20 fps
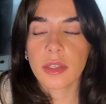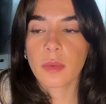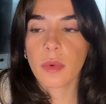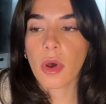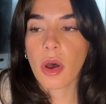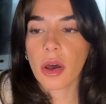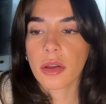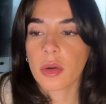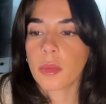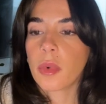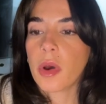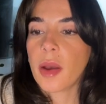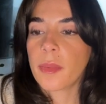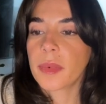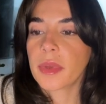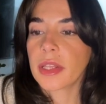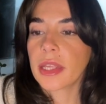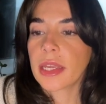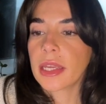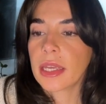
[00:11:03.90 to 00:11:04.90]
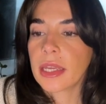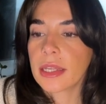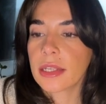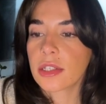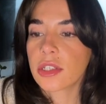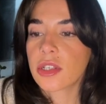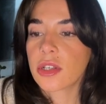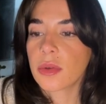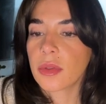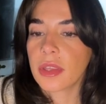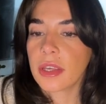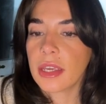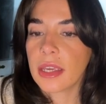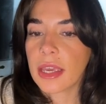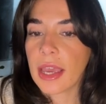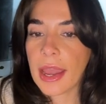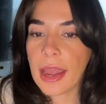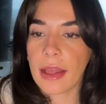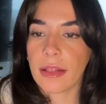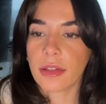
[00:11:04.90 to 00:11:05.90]
will auto-populate into the
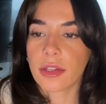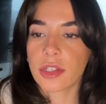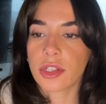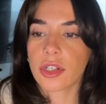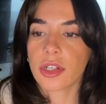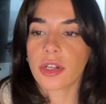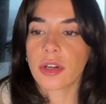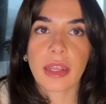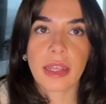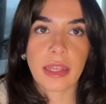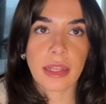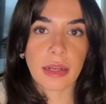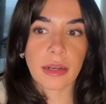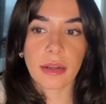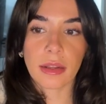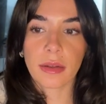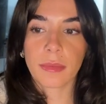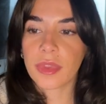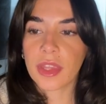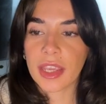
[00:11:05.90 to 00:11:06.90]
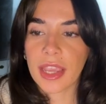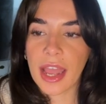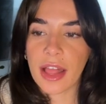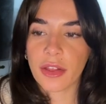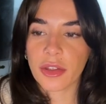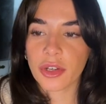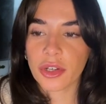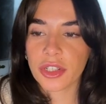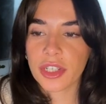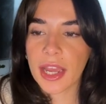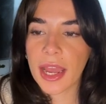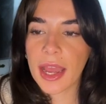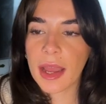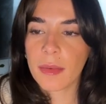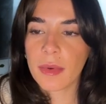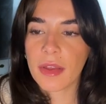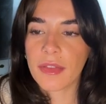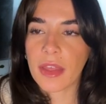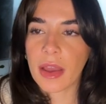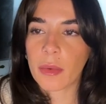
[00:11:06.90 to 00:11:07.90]
calendar in the calendar
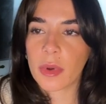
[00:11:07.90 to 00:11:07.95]
tab, and that